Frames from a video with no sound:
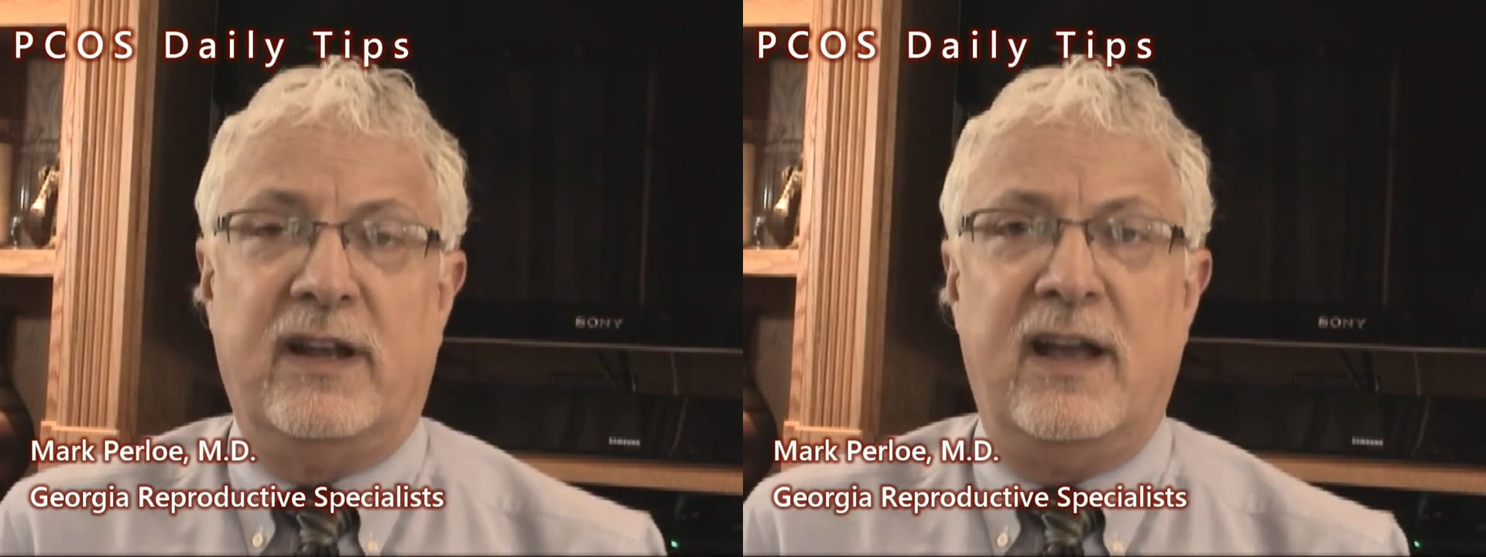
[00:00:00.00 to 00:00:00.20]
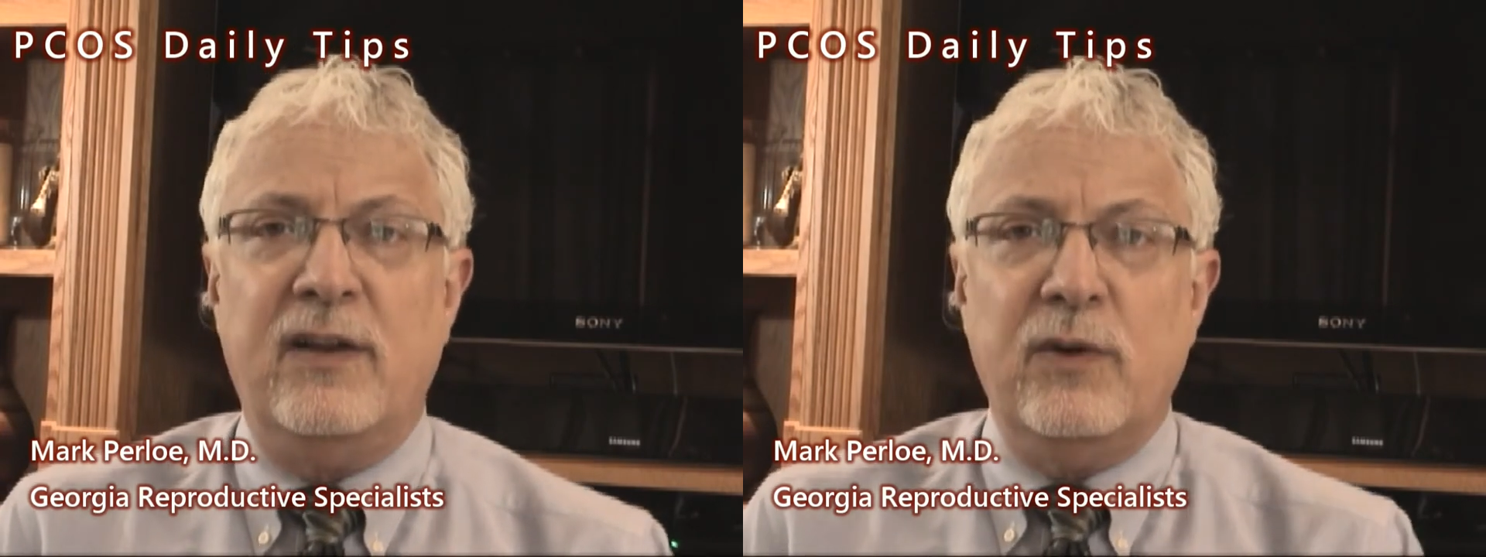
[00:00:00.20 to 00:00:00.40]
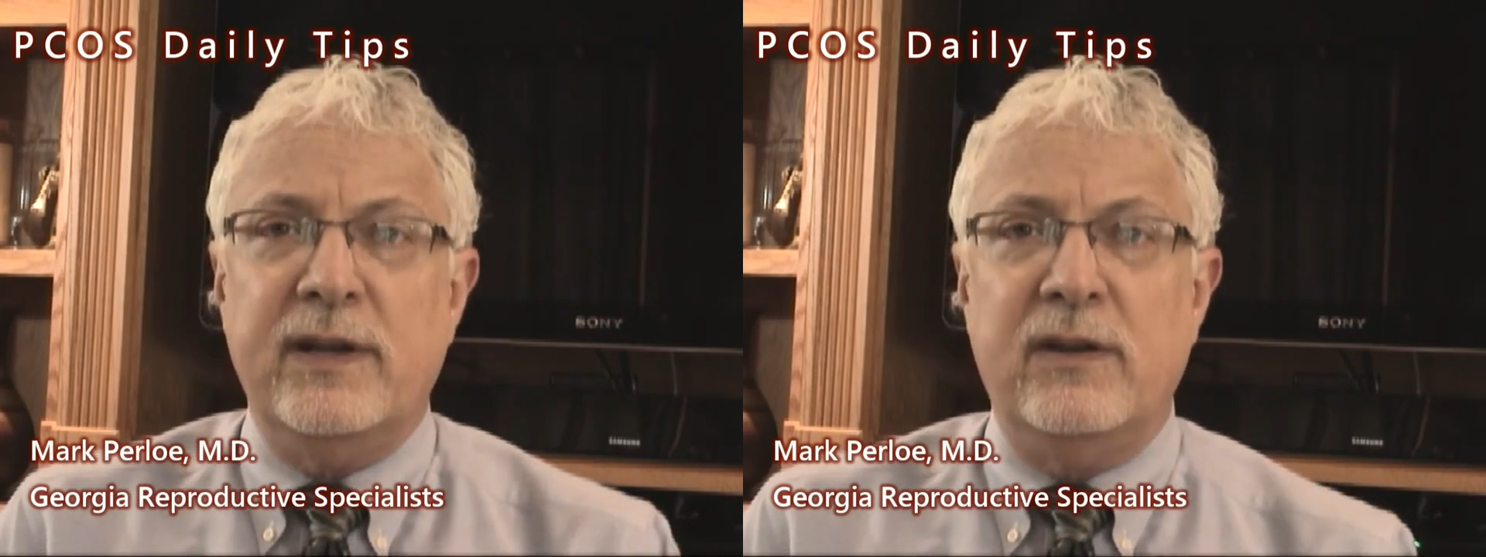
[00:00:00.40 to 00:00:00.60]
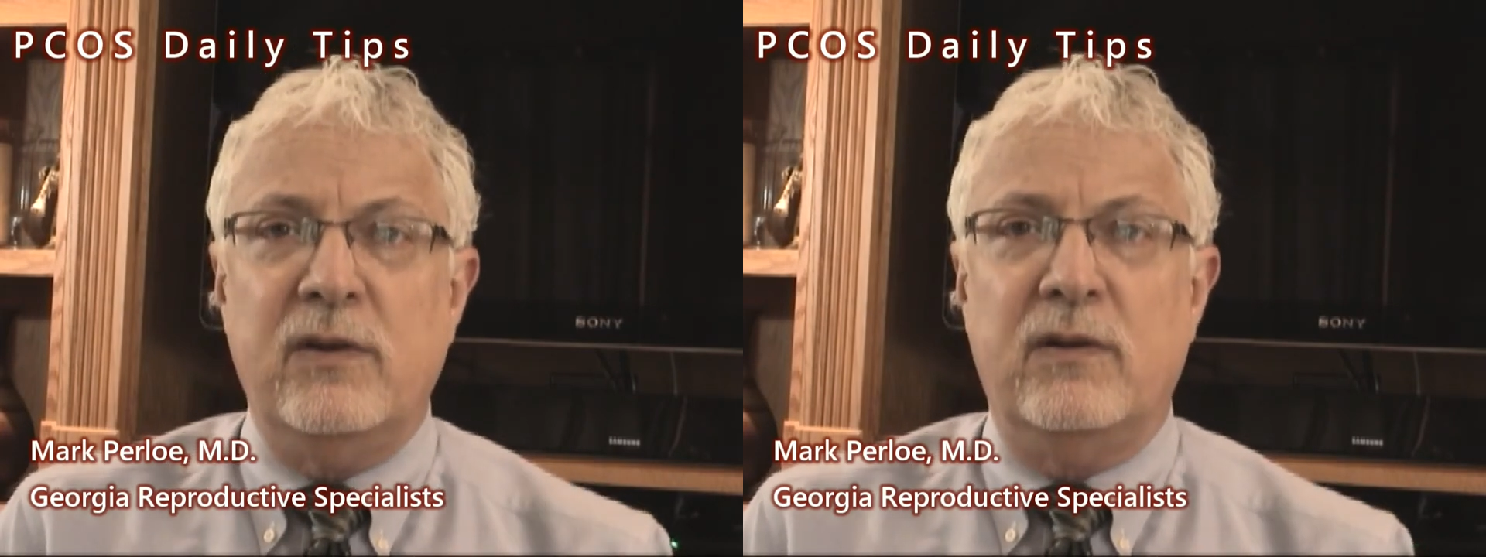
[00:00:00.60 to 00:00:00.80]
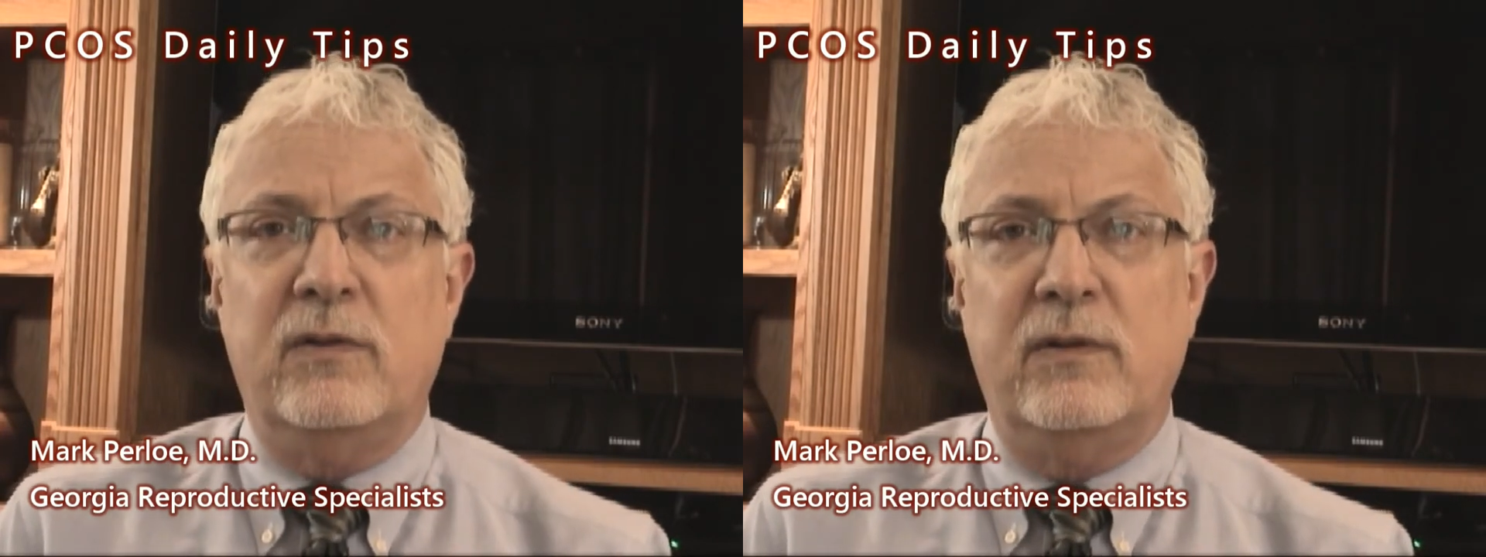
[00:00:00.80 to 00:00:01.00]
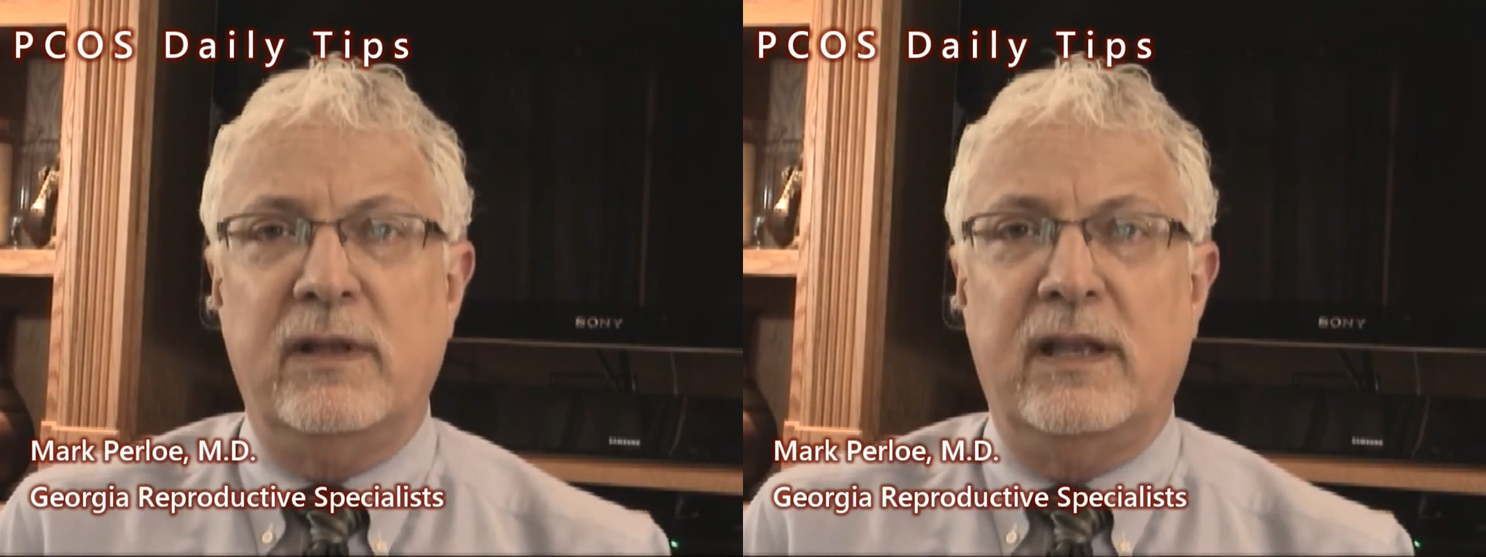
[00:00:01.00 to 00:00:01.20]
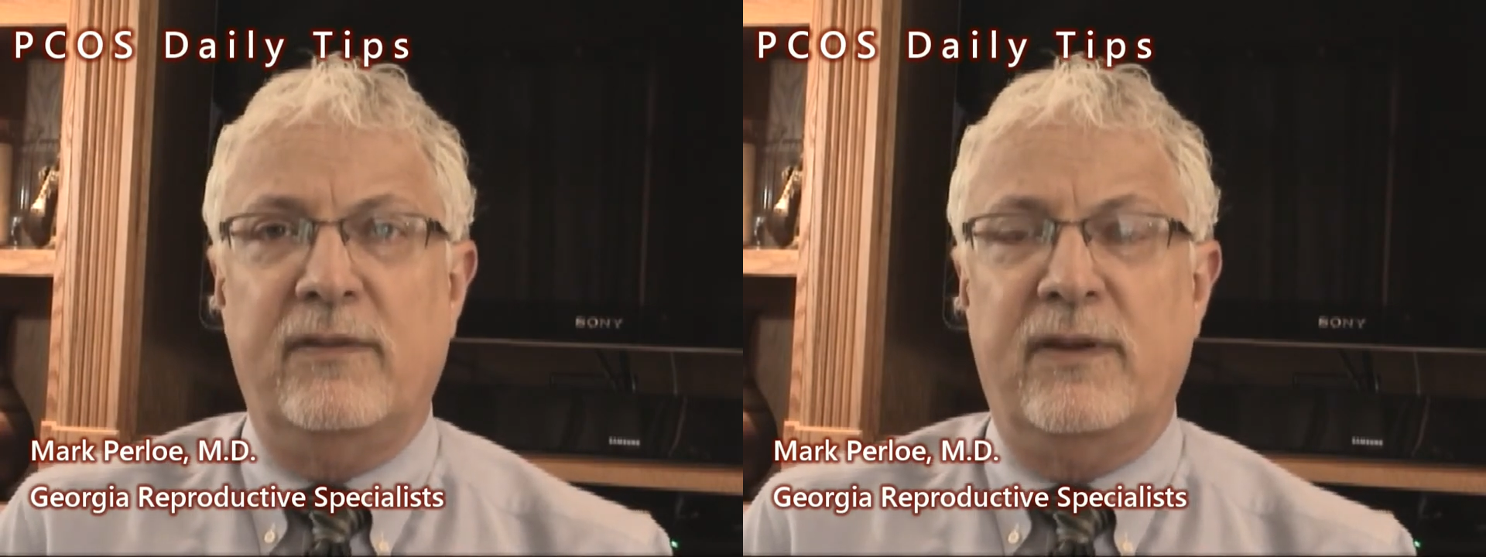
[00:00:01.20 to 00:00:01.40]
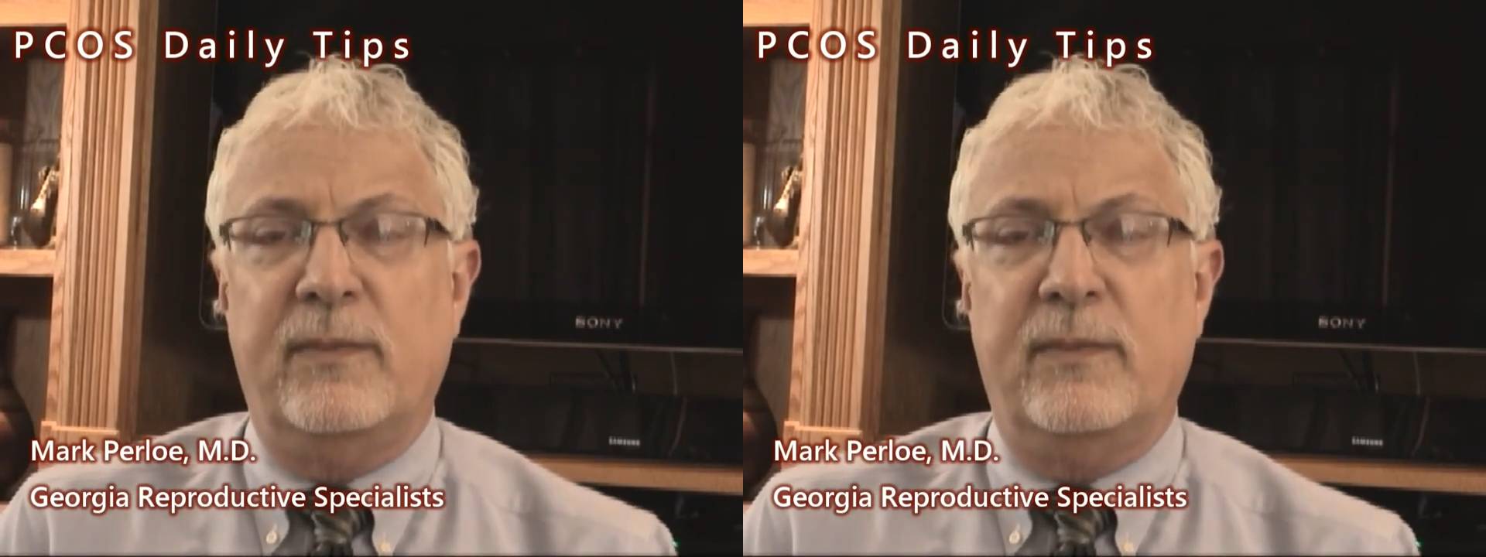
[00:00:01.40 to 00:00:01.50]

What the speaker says: How do I know if